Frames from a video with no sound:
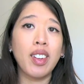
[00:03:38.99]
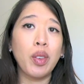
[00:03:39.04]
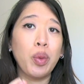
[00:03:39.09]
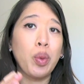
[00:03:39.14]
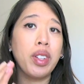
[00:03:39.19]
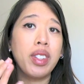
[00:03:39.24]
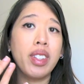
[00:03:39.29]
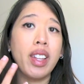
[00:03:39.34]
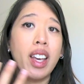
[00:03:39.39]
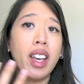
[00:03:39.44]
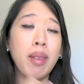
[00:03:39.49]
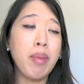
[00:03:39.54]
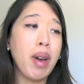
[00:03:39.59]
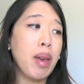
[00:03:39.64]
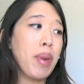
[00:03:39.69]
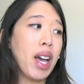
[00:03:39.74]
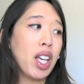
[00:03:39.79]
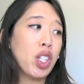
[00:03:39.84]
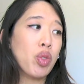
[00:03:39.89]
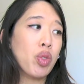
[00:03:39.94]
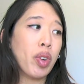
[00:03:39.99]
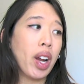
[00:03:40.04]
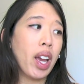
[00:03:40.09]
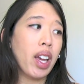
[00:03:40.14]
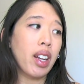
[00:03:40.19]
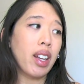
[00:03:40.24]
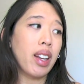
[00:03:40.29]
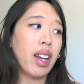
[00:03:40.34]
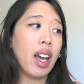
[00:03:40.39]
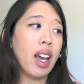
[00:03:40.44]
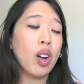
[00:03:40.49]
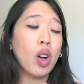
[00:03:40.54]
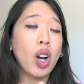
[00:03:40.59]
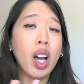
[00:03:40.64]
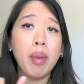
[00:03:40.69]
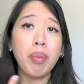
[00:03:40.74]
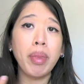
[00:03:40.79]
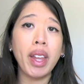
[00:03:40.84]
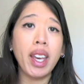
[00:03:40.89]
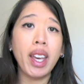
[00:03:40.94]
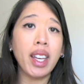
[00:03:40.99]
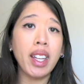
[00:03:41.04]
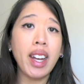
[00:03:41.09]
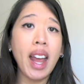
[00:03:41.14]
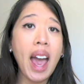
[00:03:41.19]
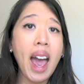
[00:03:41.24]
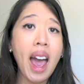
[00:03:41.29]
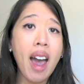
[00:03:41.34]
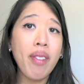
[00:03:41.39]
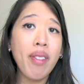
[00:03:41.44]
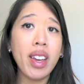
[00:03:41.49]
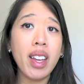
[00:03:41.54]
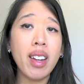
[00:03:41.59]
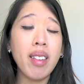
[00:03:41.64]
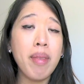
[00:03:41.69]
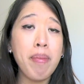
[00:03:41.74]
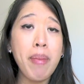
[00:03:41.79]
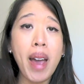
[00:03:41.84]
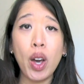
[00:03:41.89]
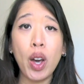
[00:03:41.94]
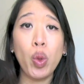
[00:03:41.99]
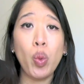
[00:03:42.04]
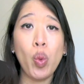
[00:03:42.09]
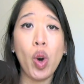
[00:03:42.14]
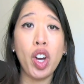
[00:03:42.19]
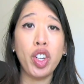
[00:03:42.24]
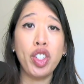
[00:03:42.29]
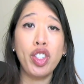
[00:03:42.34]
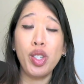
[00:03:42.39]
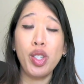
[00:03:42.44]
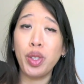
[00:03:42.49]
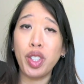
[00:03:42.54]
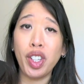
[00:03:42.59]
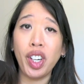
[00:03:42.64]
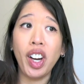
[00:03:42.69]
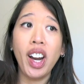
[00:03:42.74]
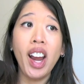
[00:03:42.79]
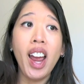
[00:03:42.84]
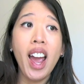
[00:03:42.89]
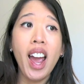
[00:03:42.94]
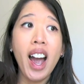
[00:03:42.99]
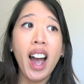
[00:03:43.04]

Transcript: was like my best friend and now I'm like an avid mouthwash user.